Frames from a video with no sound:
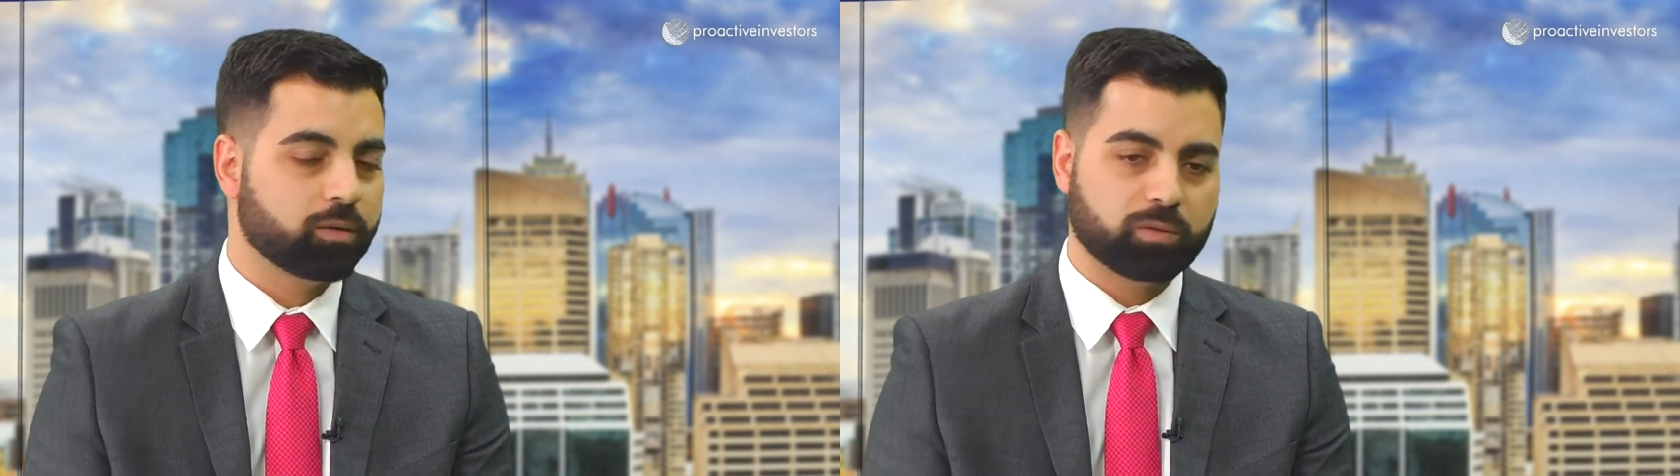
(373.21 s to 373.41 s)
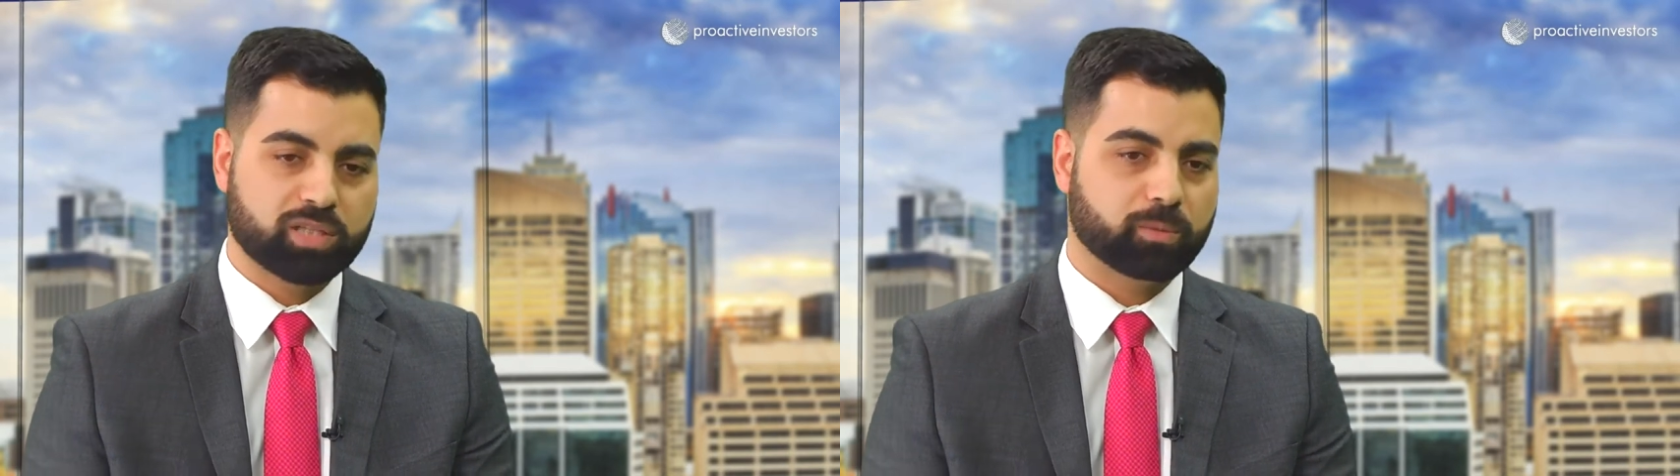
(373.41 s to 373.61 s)

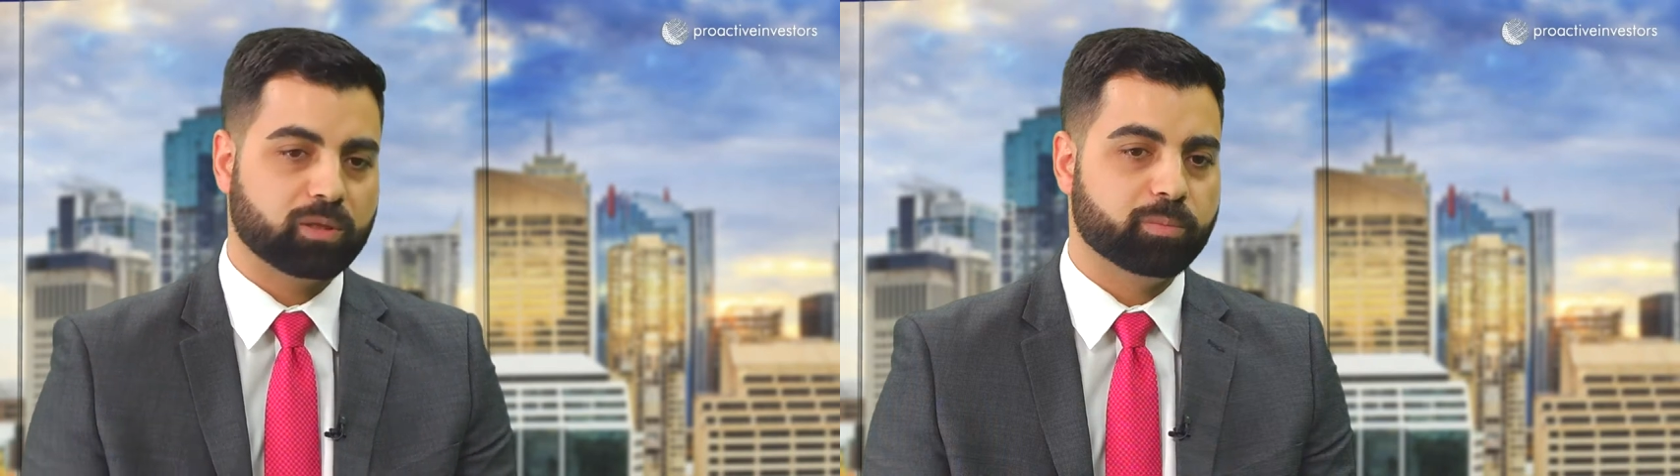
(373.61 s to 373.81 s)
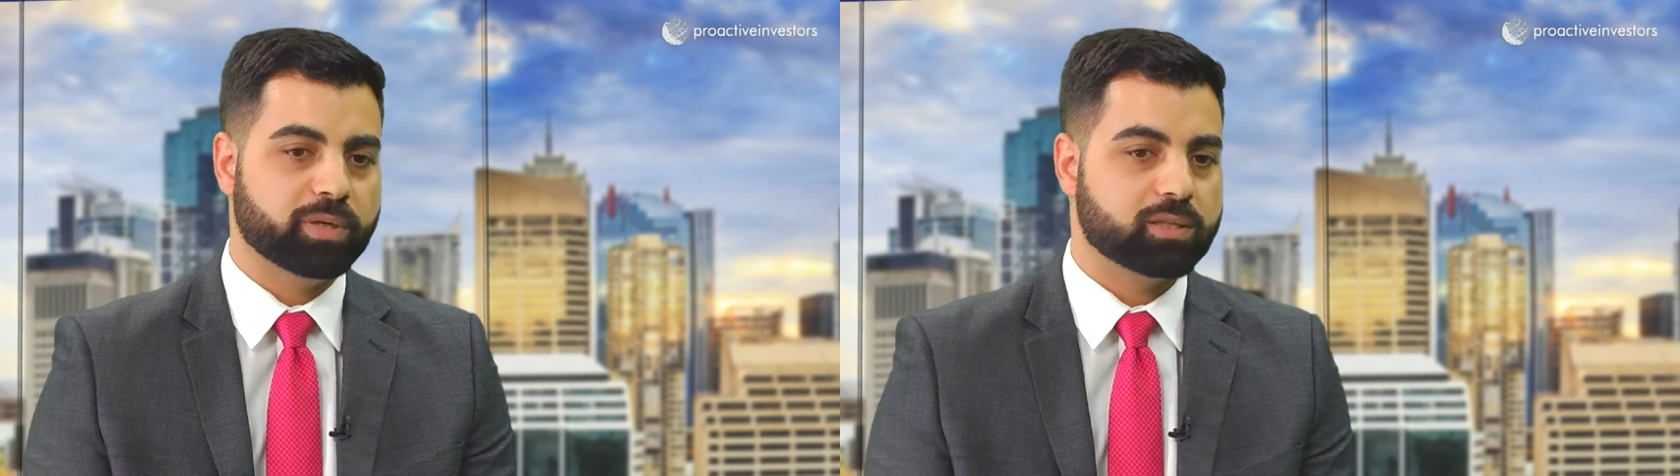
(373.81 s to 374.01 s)
with some of
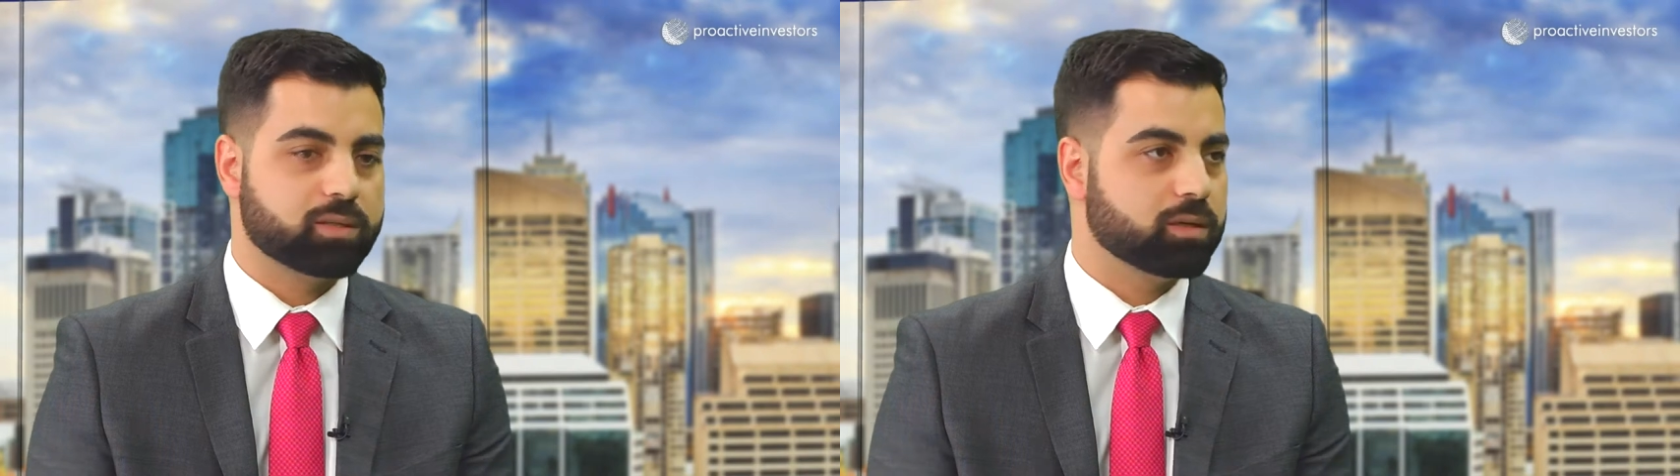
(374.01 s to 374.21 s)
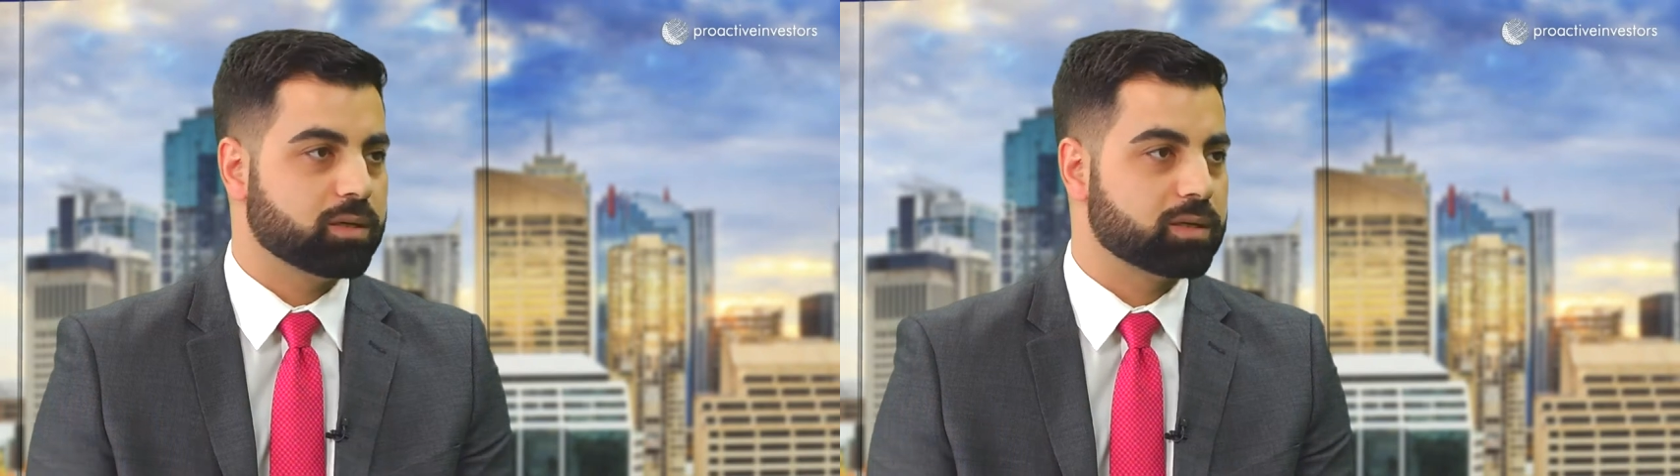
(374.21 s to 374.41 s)
the
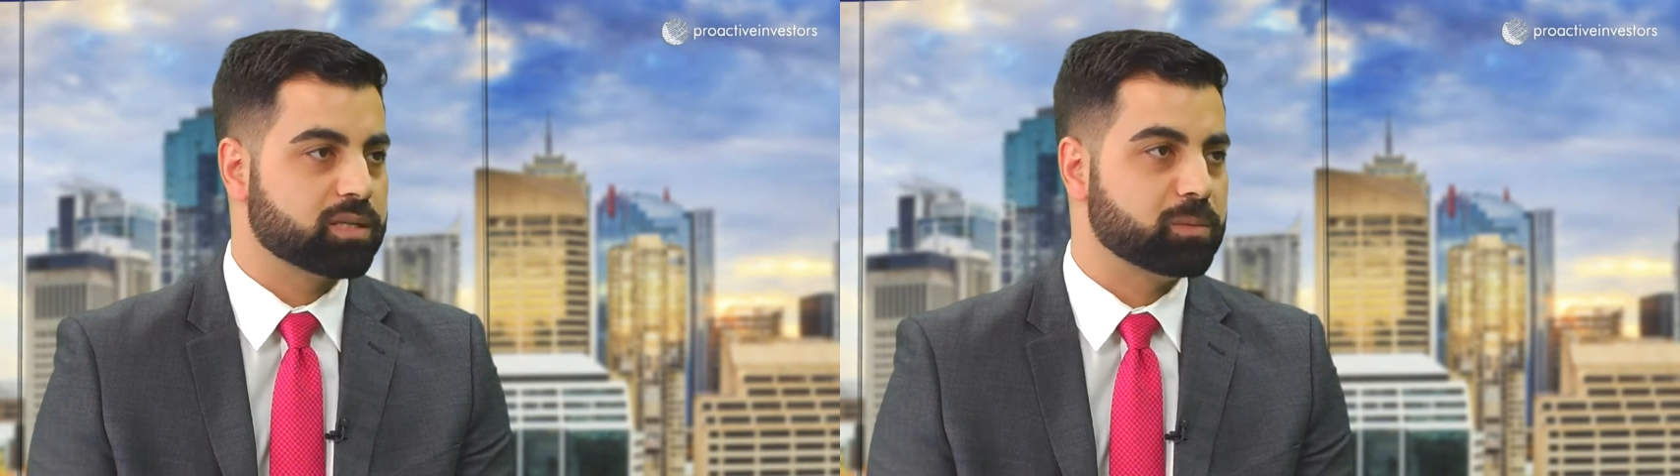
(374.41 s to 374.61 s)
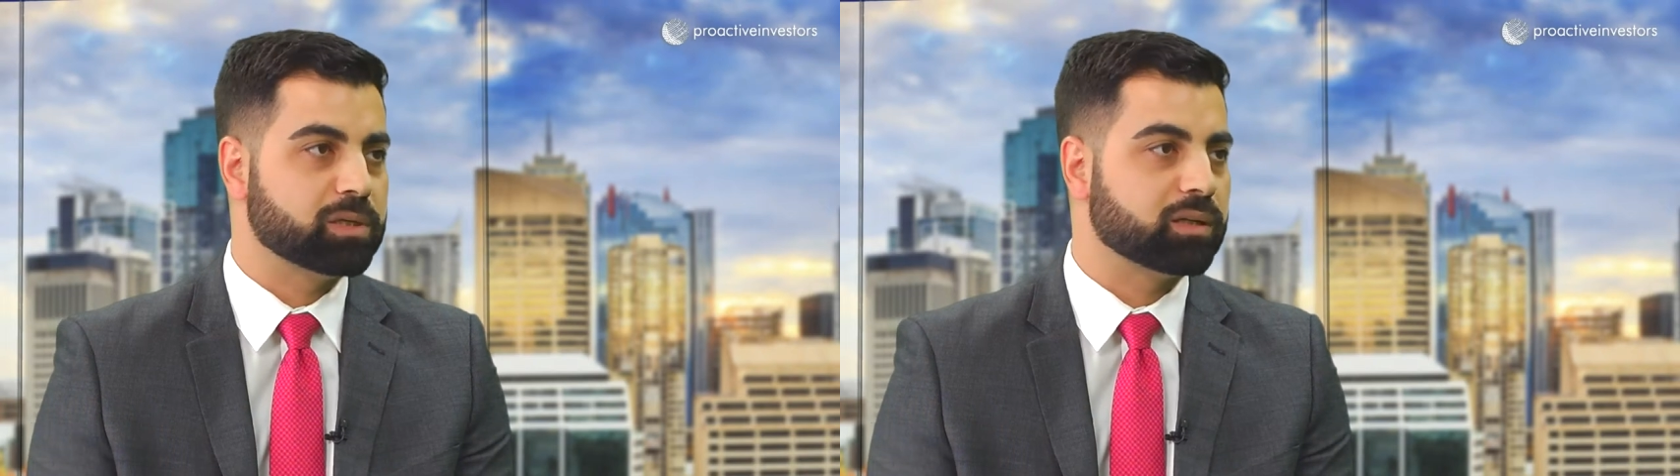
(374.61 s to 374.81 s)
best uh,
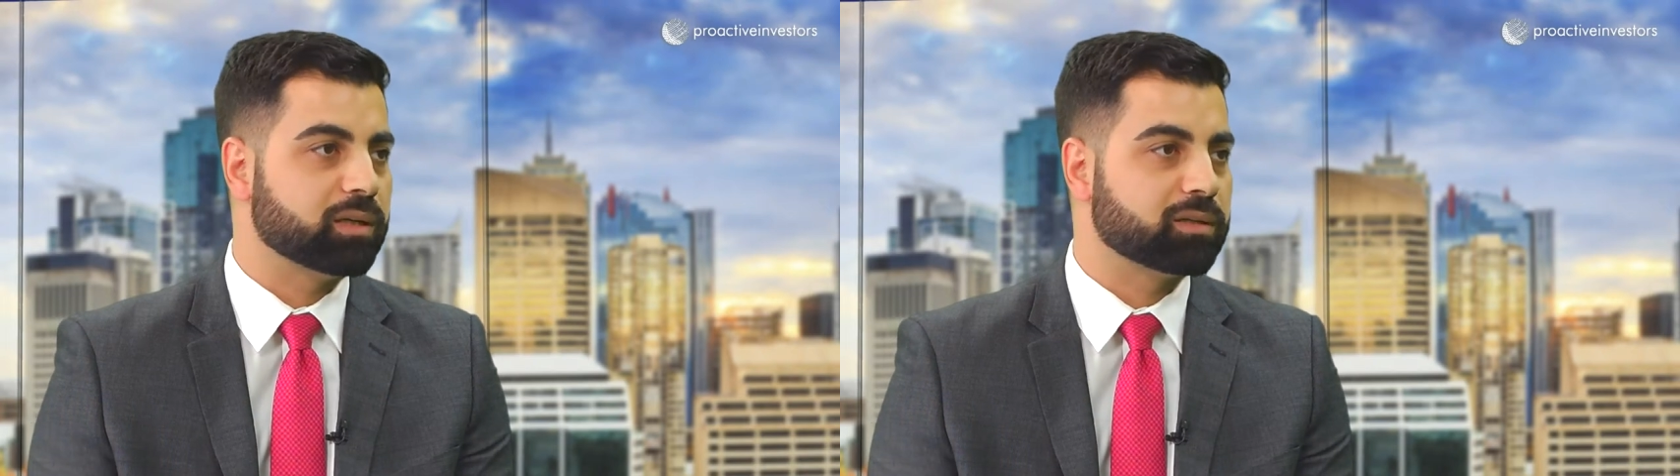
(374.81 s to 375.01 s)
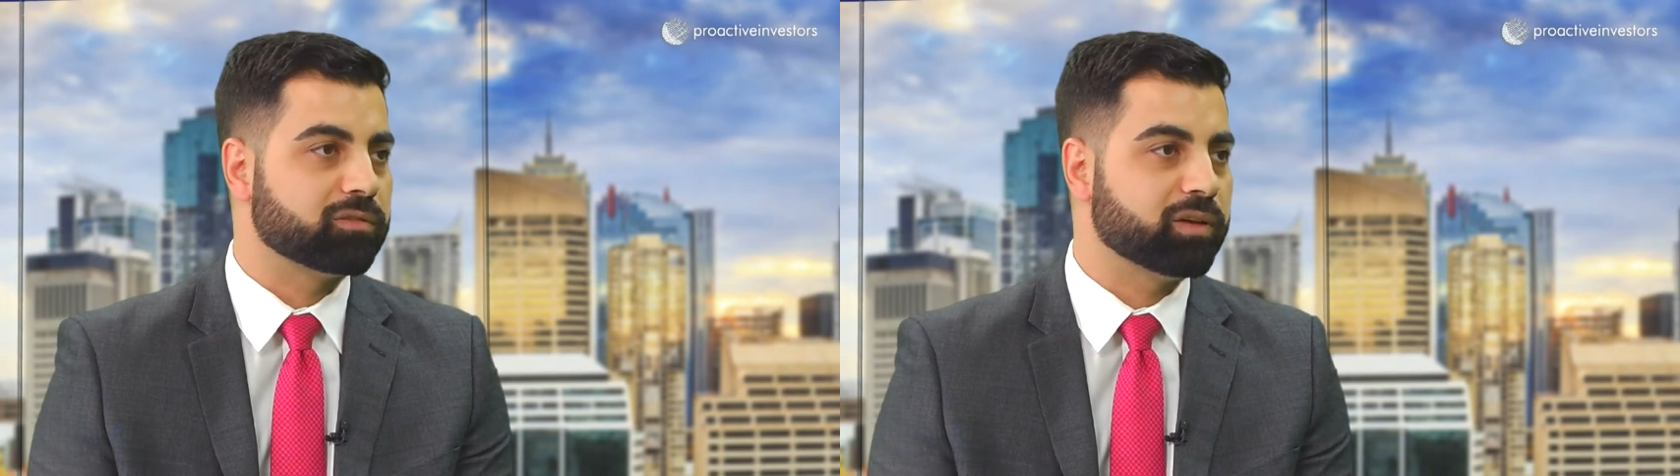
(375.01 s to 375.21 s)

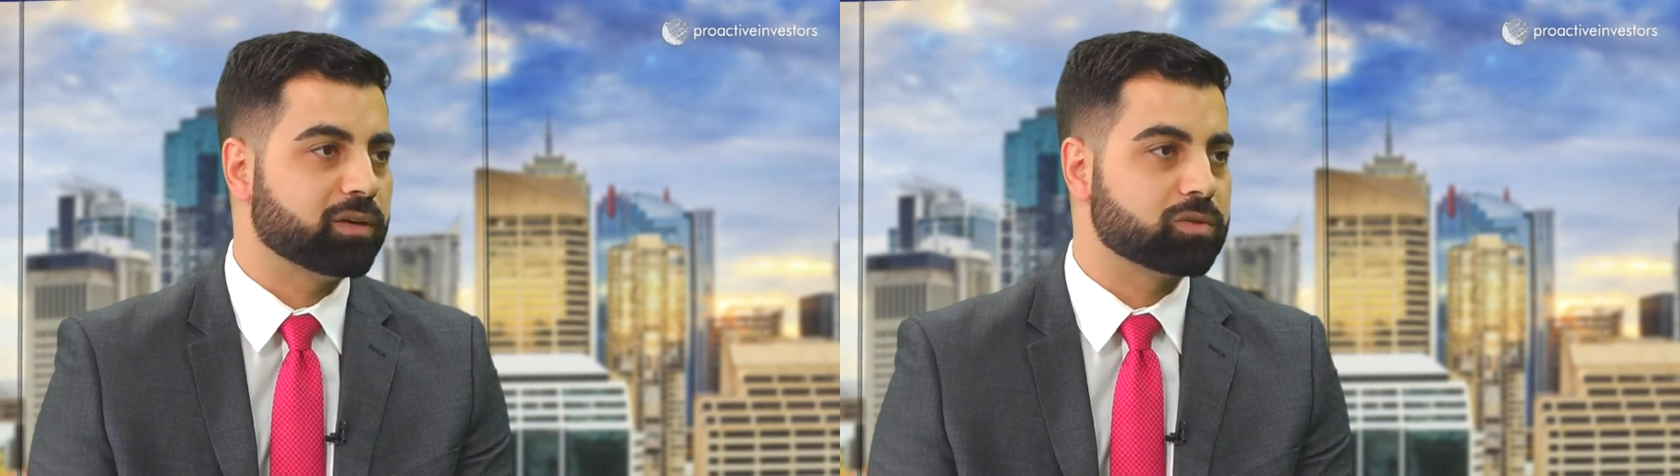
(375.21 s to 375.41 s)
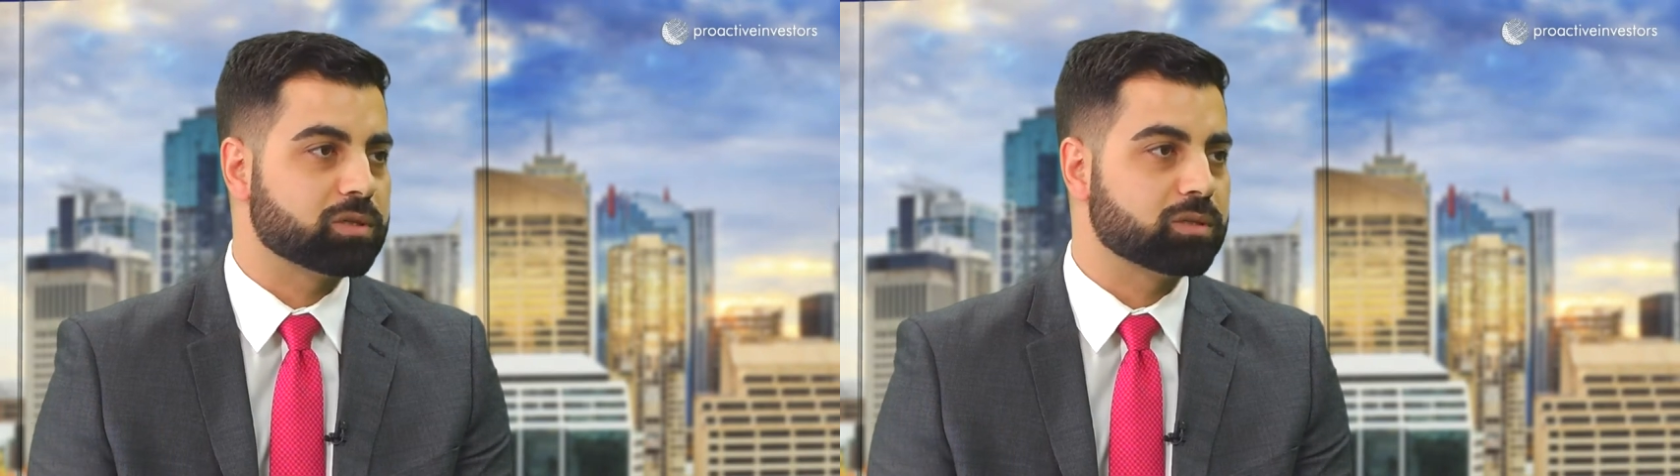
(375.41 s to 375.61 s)
semiconductor foundries